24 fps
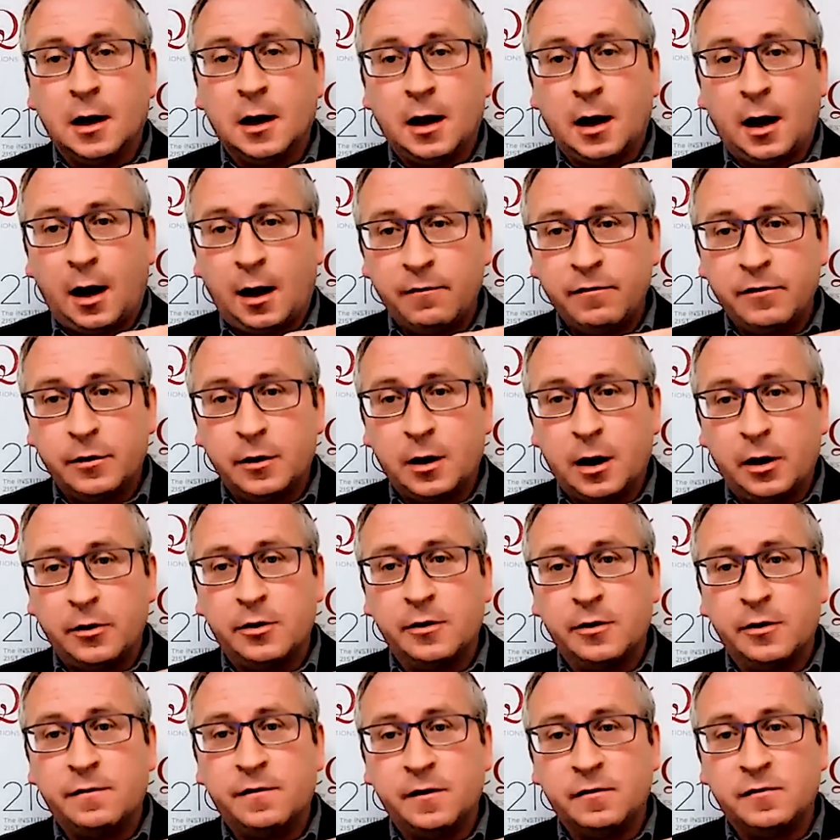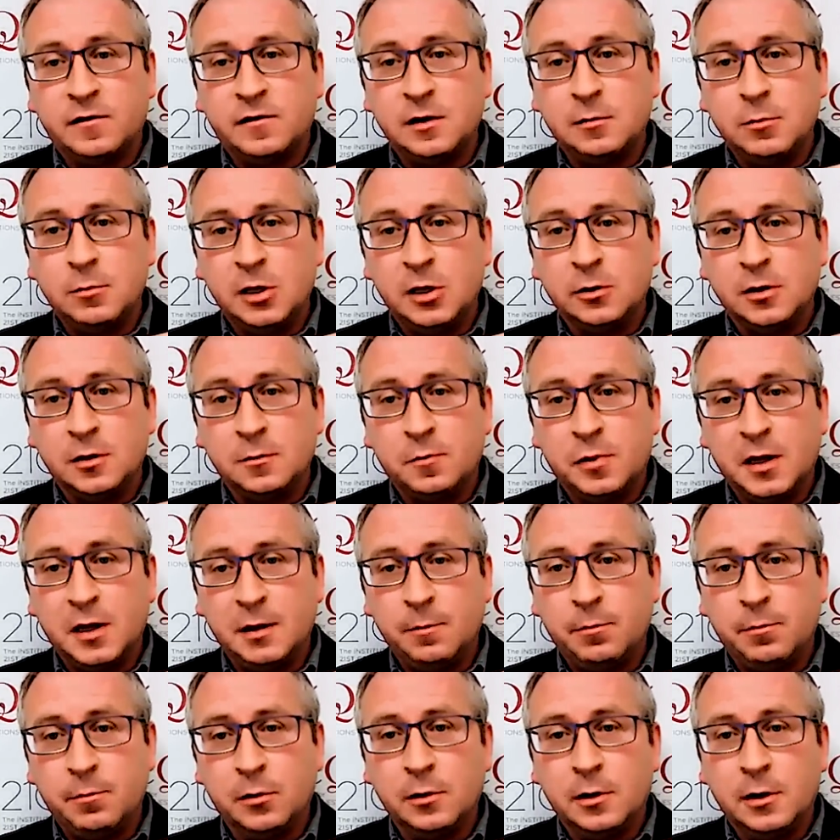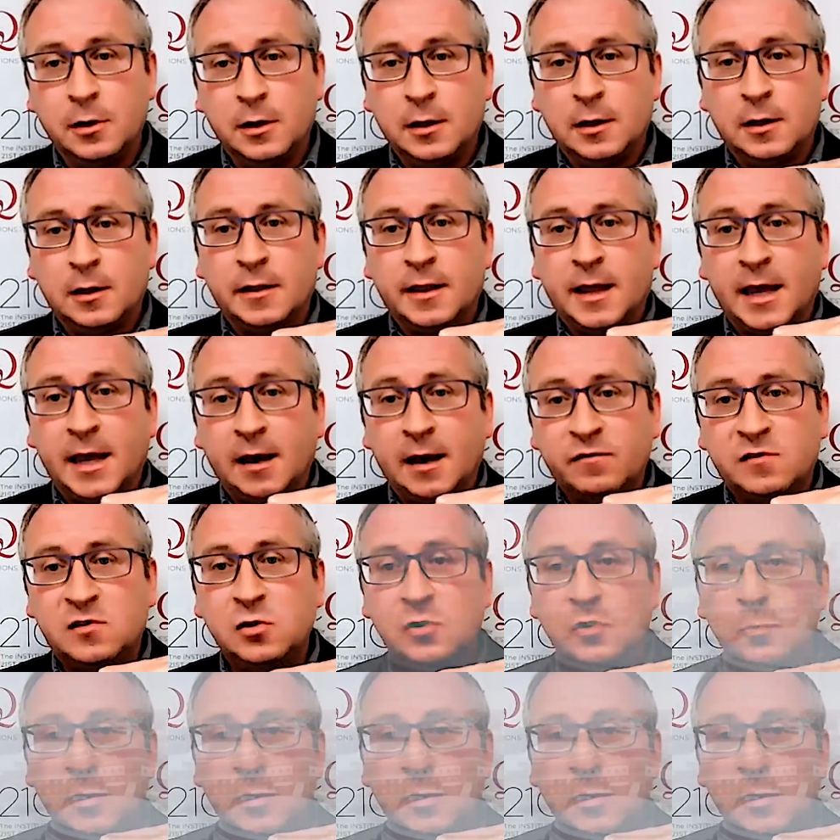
of their 150 million people, they have two